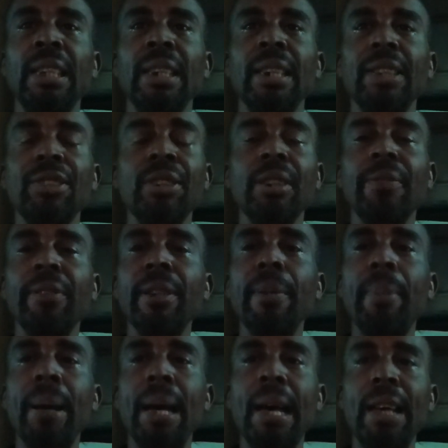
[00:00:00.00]
that serve in the
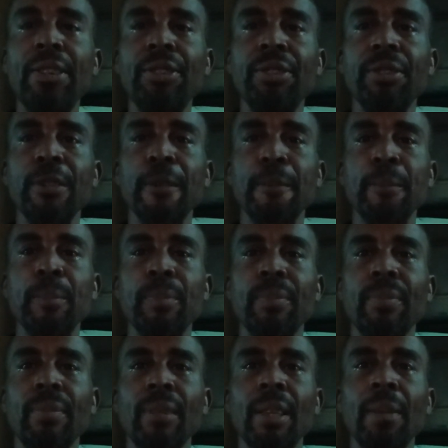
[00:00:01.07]
past,
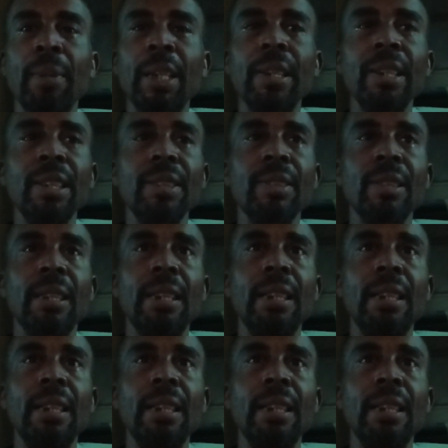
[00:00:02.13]
because